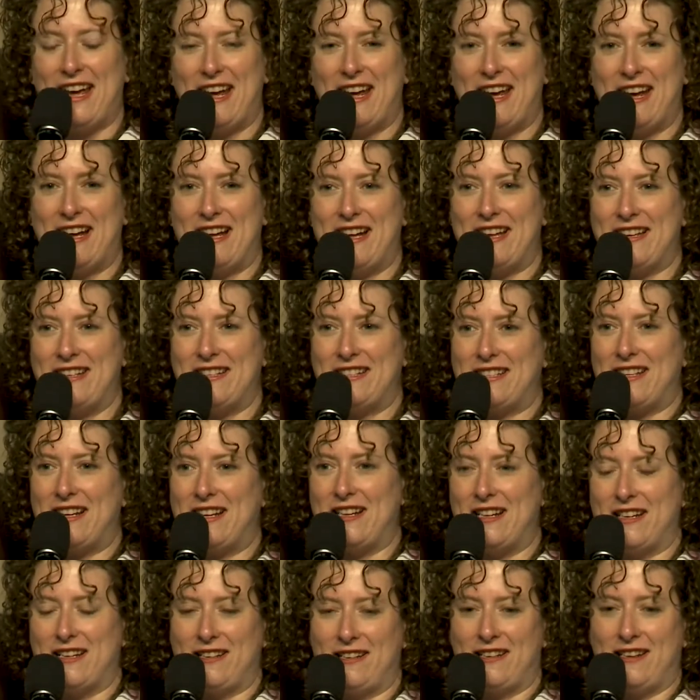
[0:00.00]
And
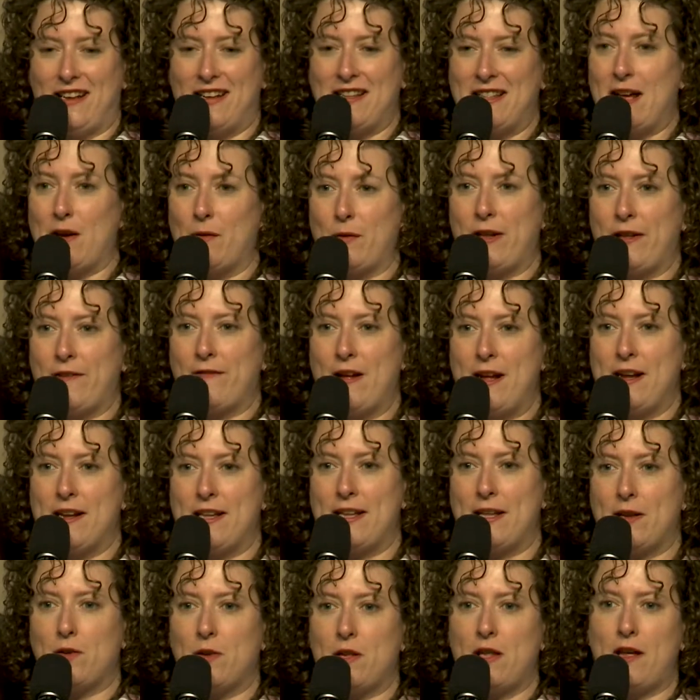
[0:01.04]
that was
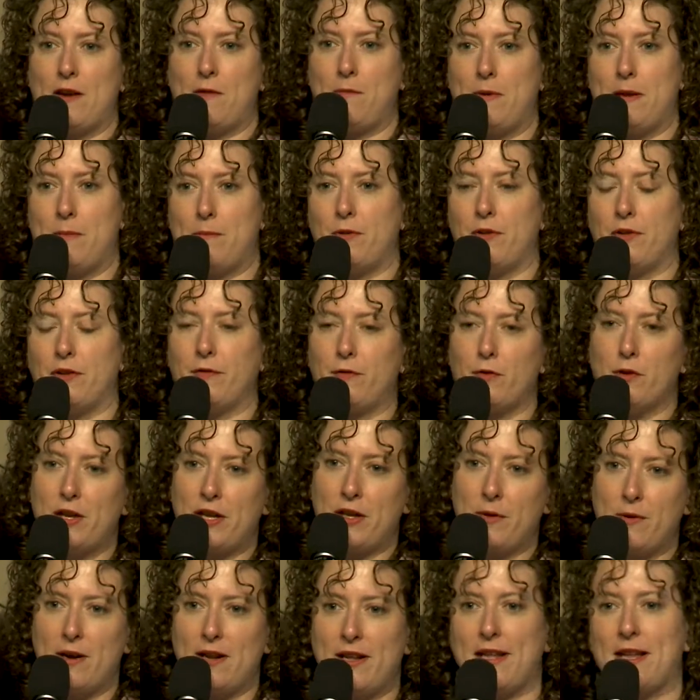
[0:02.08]
fine. So a lot of people,
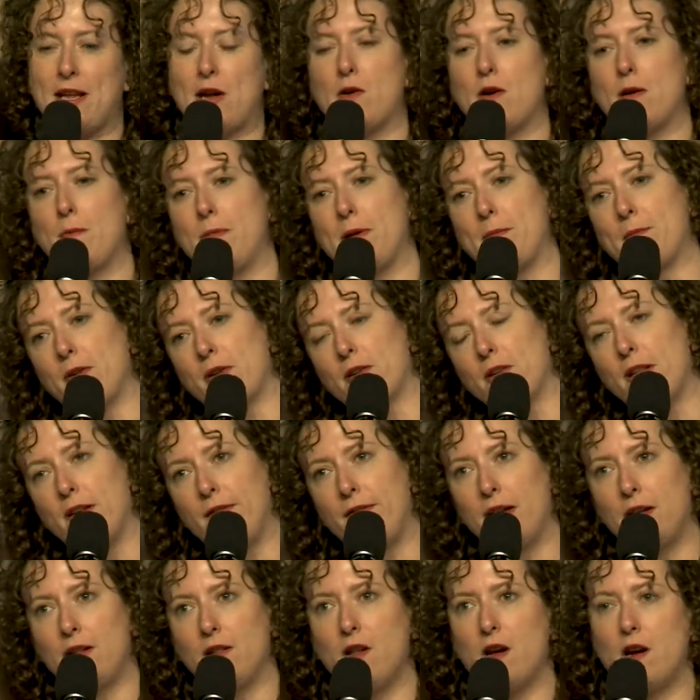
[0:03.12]
divorce rates go up, people are
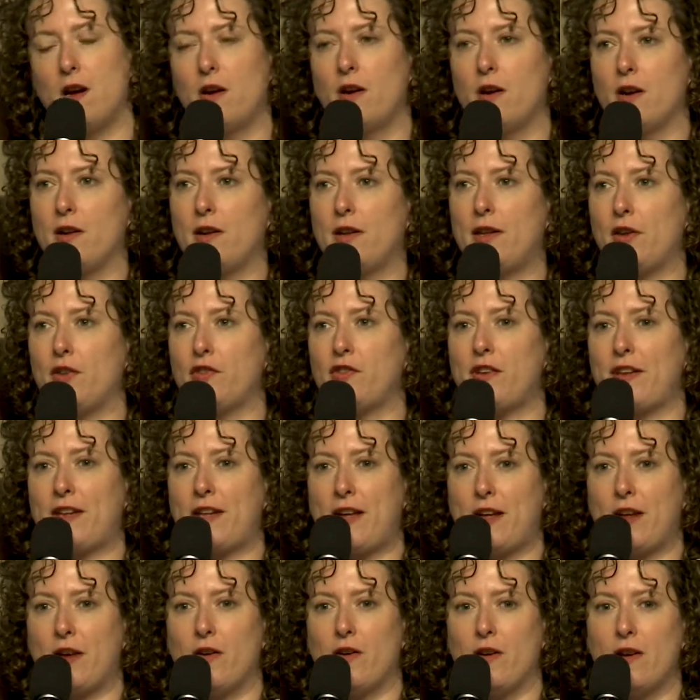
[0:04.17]
living longer, Social
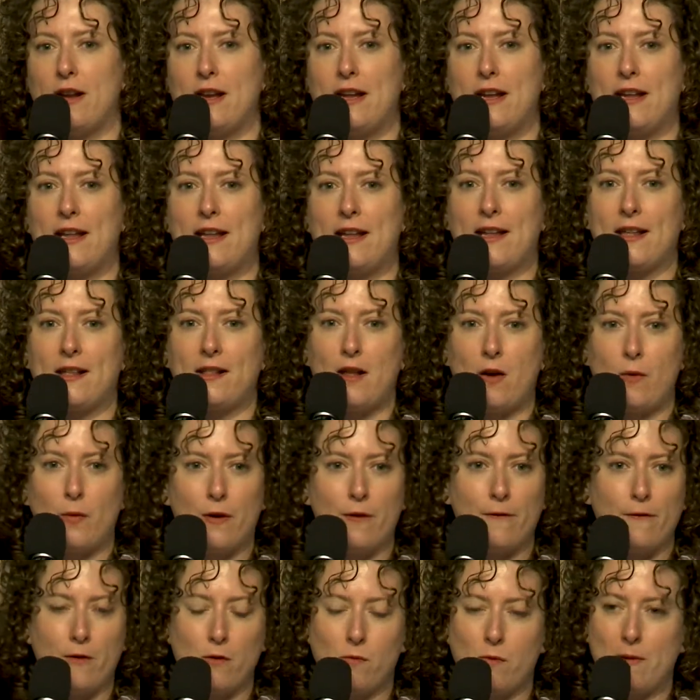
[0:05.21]
Security is
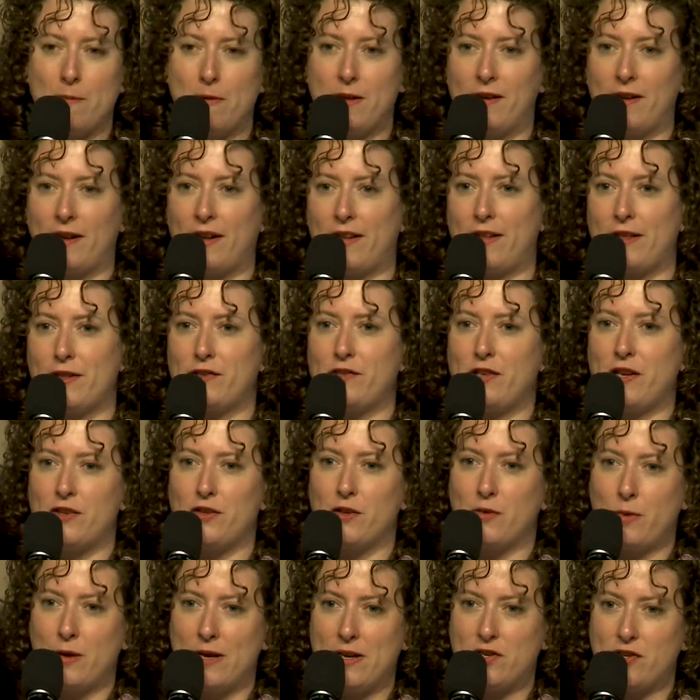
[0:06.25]
lower for women because of the
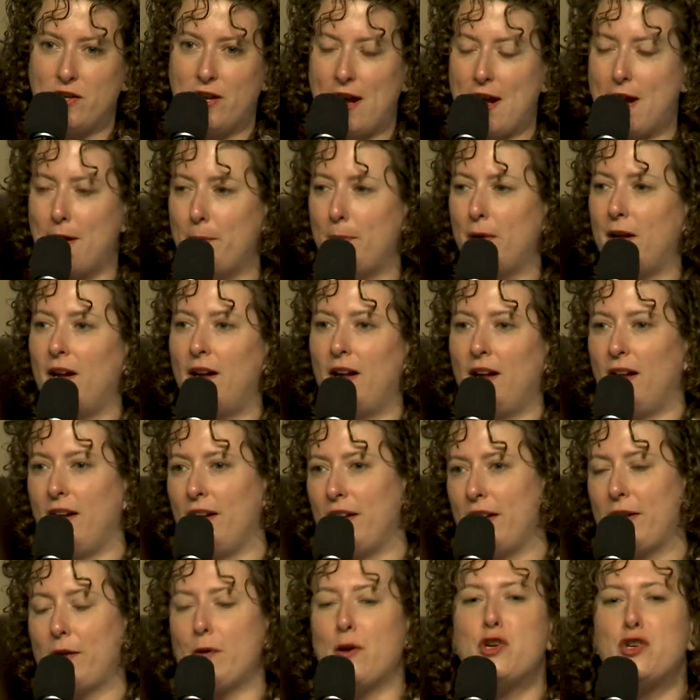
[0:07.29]
gender wage gap.
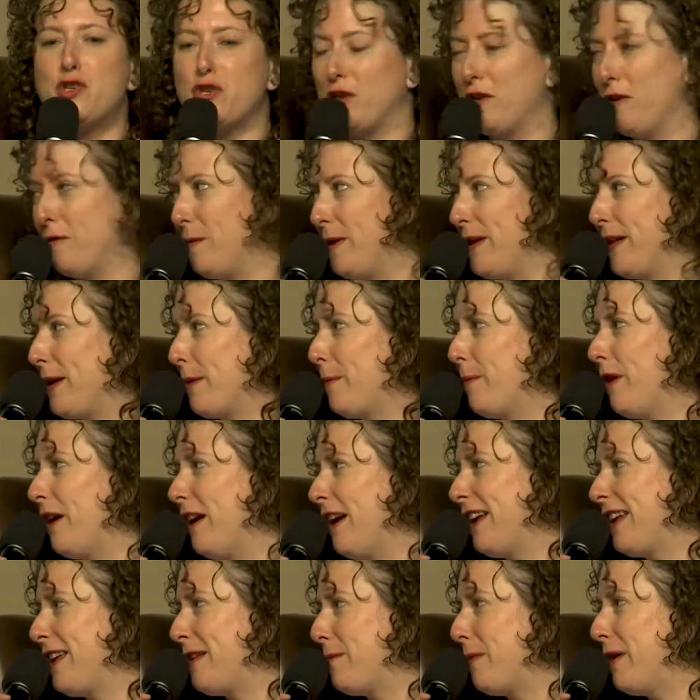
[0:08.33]
So I shouldn't have been
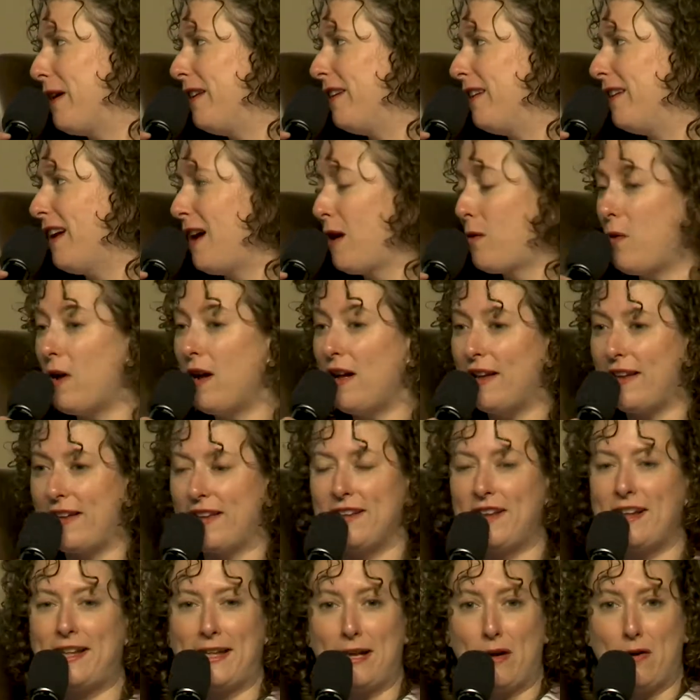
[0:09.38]
surprised, but yeah. I was.
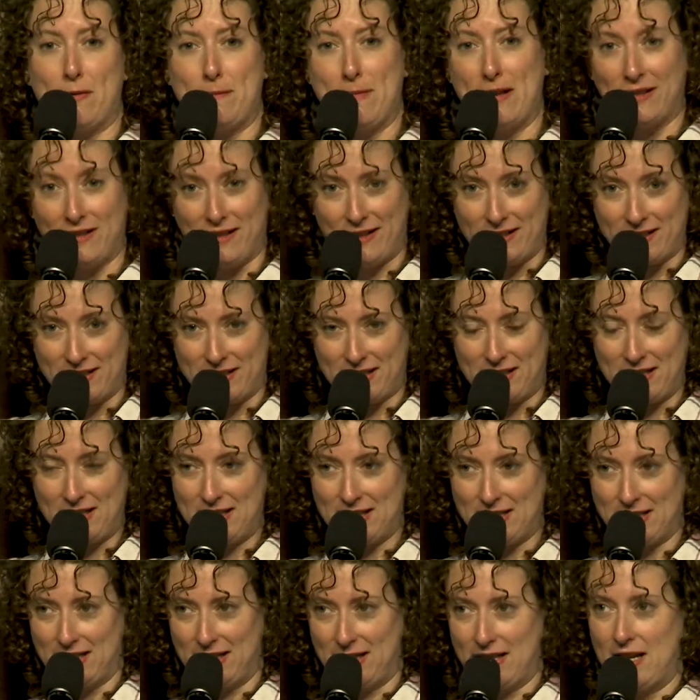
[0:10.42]
And that's how I met Linda.